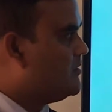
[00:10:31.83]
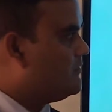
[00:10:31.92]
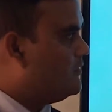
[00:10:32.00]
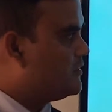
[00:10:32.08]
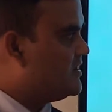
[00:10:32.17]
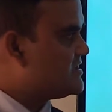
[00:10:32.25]

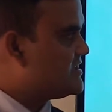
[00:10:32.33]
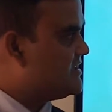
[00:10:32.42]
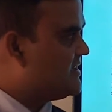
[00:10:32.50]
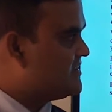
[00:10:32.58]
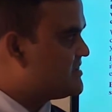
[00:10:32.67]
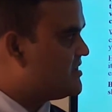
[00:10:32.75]
focused and
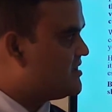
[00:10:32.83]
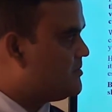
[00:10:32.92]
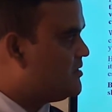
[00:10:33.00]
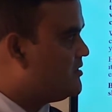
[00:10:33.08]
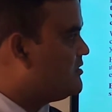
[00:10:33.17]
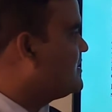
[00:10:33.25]

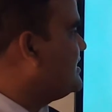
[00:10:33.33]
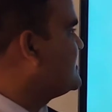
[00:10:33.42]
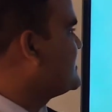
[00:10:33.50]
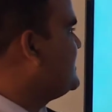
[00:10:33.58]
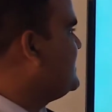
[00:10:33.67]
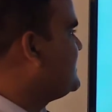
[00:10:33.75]
understandable or
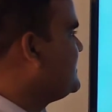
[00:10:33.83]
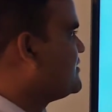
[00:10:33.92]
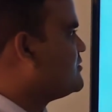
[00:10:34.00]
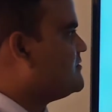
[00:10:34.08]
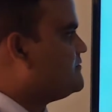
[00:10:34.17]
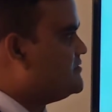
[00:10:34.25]
unclear and
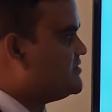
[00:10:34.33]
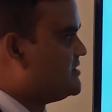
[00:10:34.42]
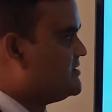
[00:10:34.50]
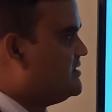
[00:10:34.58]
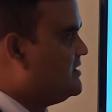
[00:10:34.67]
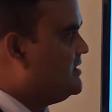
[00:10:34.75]
confusing.
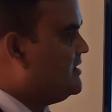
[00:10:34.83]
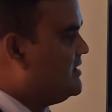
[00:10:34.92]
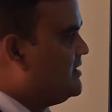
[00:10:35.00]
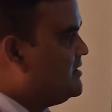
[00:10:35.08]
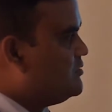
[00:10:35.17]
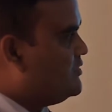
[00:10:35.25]

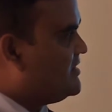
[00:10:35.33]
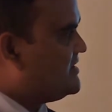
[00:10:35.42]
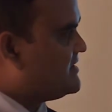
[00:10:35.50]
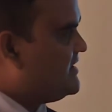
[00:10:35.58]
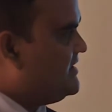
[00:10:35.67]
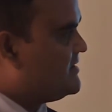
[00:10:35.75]
We can
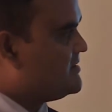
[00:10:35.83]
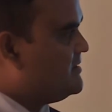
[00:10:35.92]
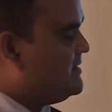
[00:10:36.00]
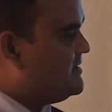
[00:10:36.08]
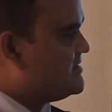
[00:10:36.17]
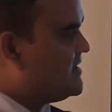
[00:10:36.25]

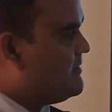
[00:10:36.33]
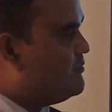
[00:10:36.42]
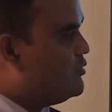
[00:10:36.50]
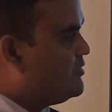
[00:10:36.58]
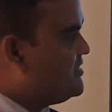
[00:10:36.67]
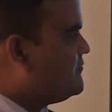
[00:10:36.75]
collect some
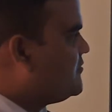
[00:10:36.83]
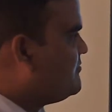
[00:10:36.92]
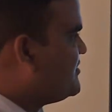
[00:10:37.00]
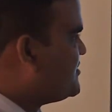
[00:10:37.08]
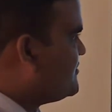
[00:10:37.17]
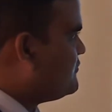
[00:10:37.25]
more
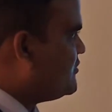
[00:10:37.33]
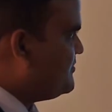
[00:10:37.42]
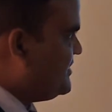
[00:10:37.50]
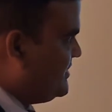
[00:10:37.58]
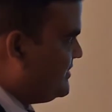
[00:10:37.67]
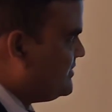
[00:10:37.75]
information from
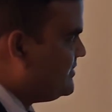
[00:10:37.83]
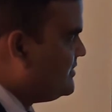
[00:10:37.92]
here.